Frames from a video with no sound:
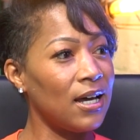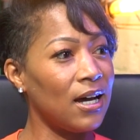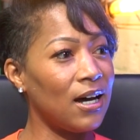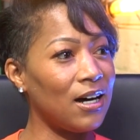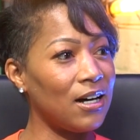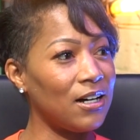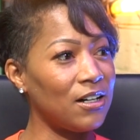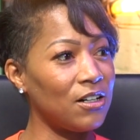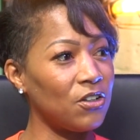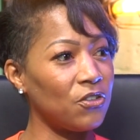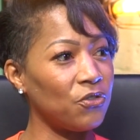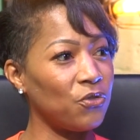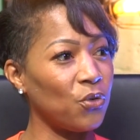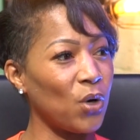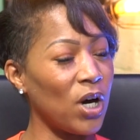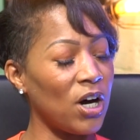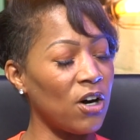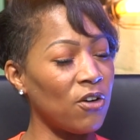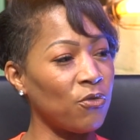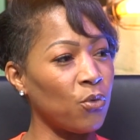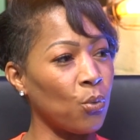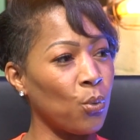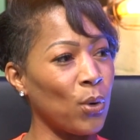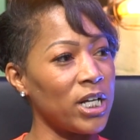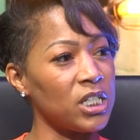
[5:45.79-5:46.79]

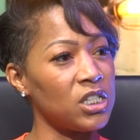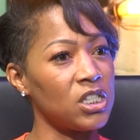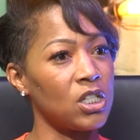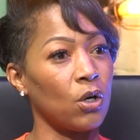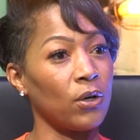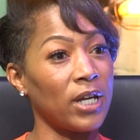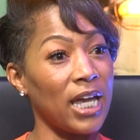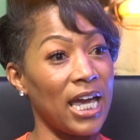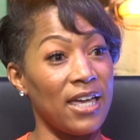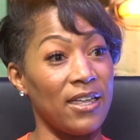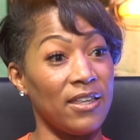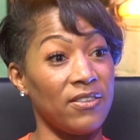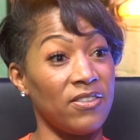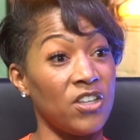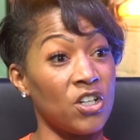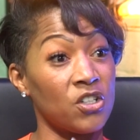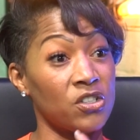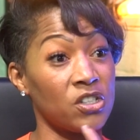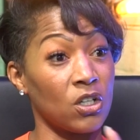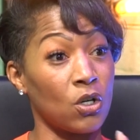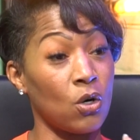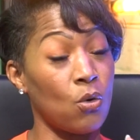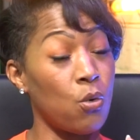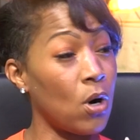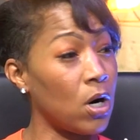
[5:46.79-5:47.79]
Of what's okay. There's
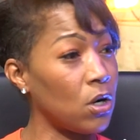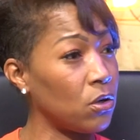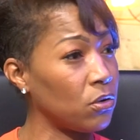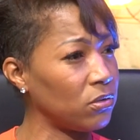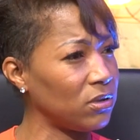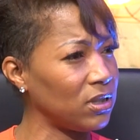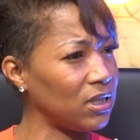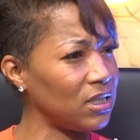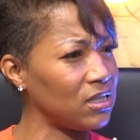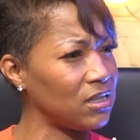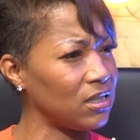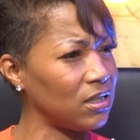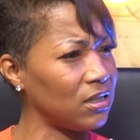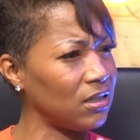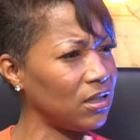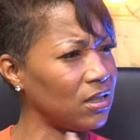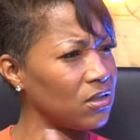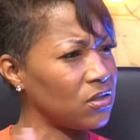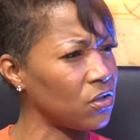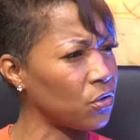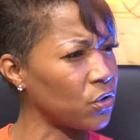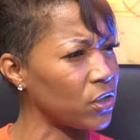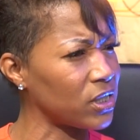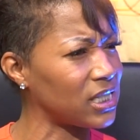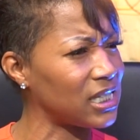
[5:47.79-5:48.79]
a quote, isn't
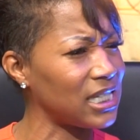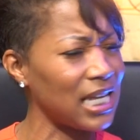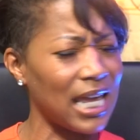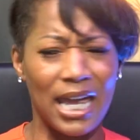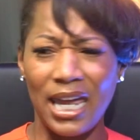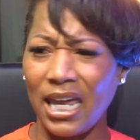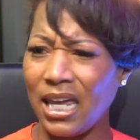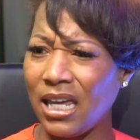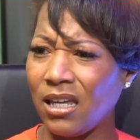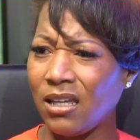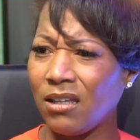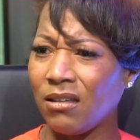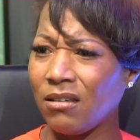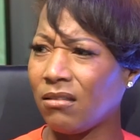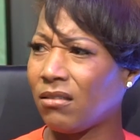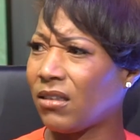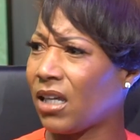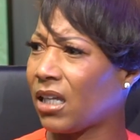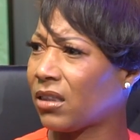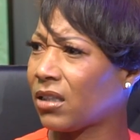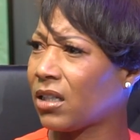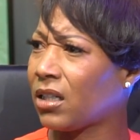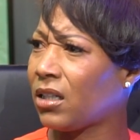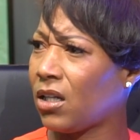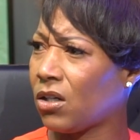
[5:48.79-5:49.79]
there a saying
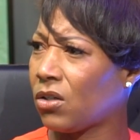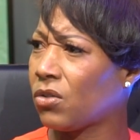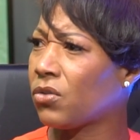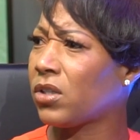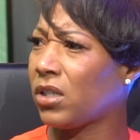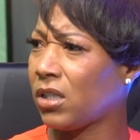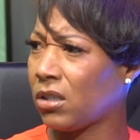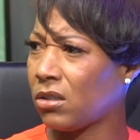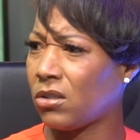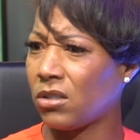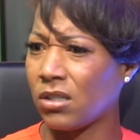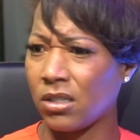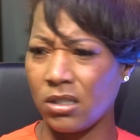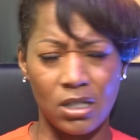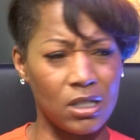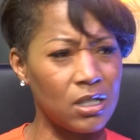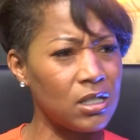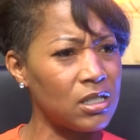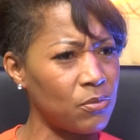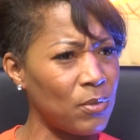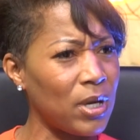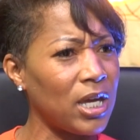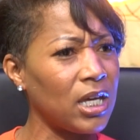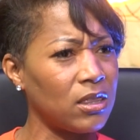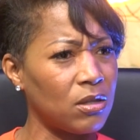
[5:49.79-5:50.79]
that clothing
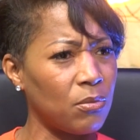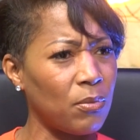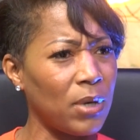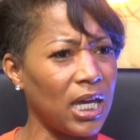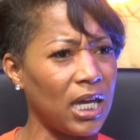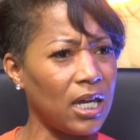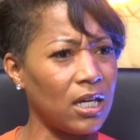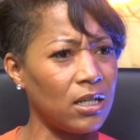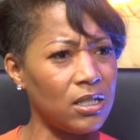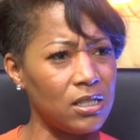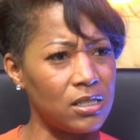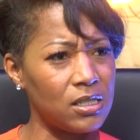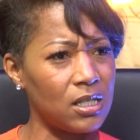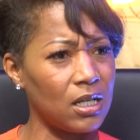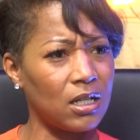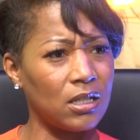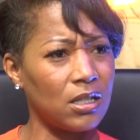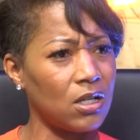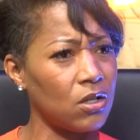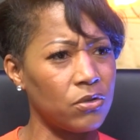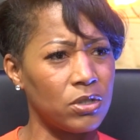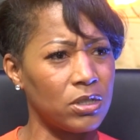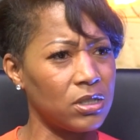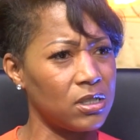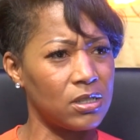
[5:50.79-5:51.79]
does make the man? He said
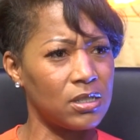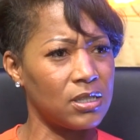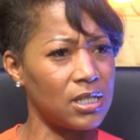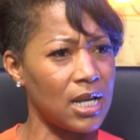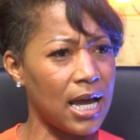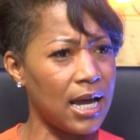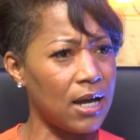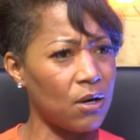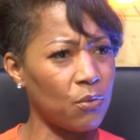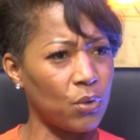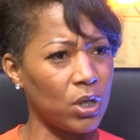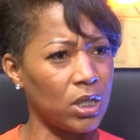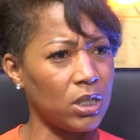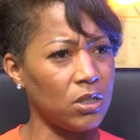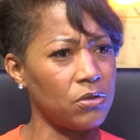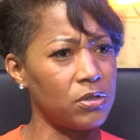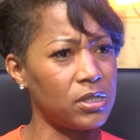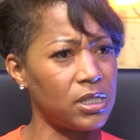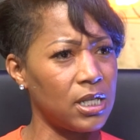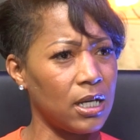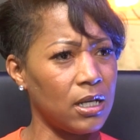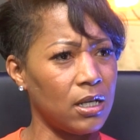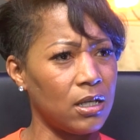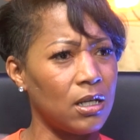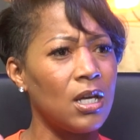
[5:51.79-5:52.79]
clothing does not. One of you
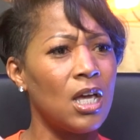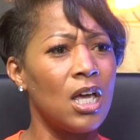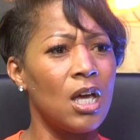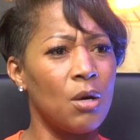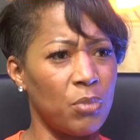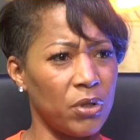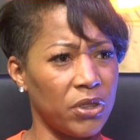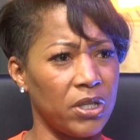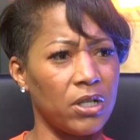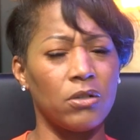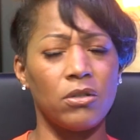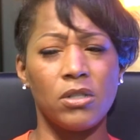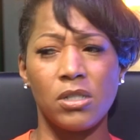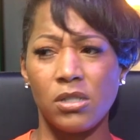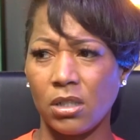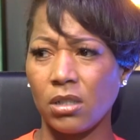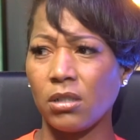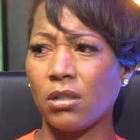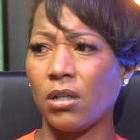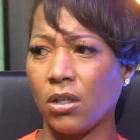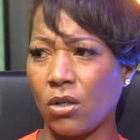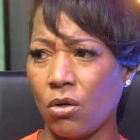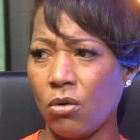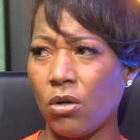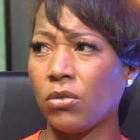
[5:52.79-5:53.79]
said it. But there is
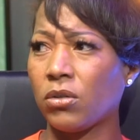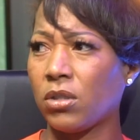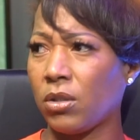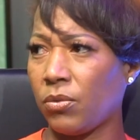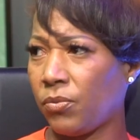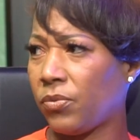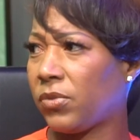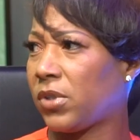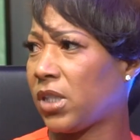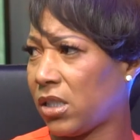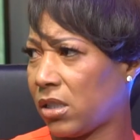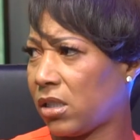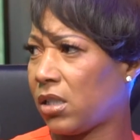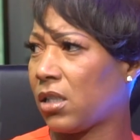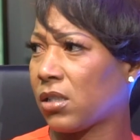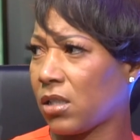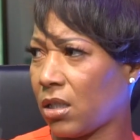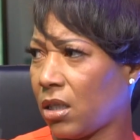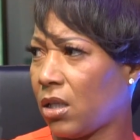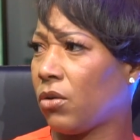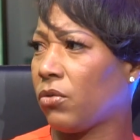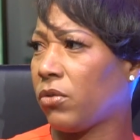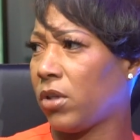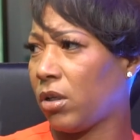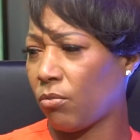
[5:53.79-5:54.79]
a quote that says
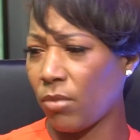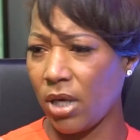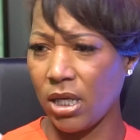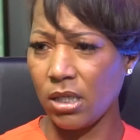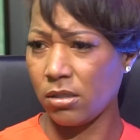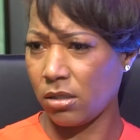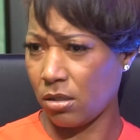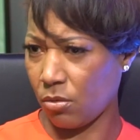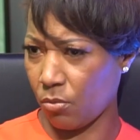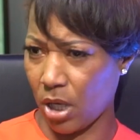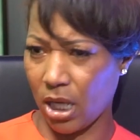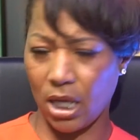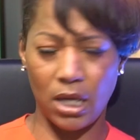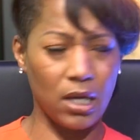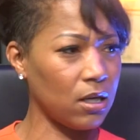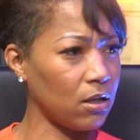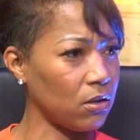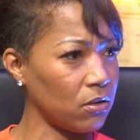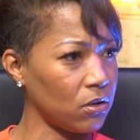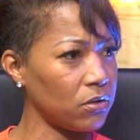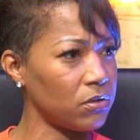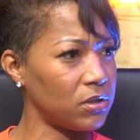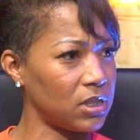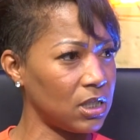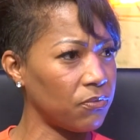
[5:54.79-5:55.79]
clothing makes the man
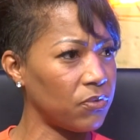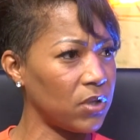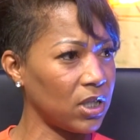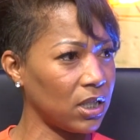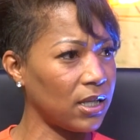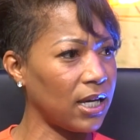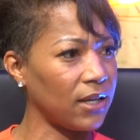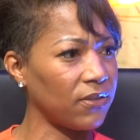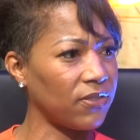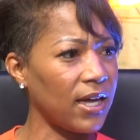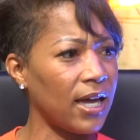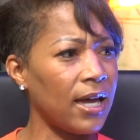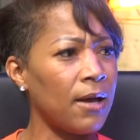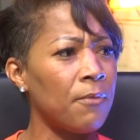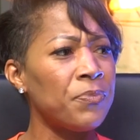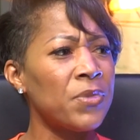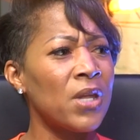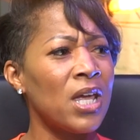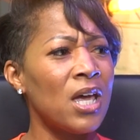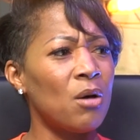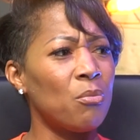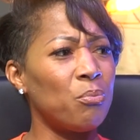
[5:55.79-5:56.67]
or something like that.